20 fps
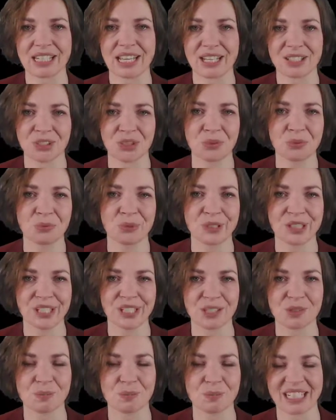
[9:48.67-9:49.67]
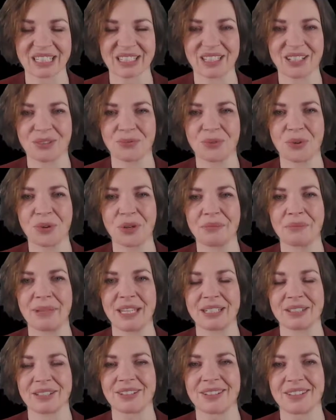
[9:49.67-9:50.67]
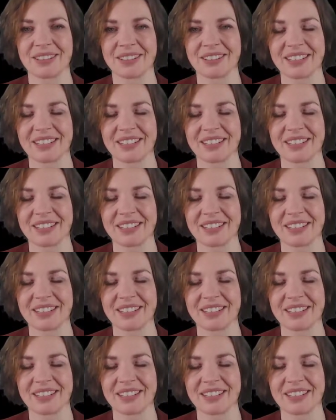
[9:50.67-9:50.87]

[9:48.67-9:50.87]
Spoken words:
as you would expect it for a metal.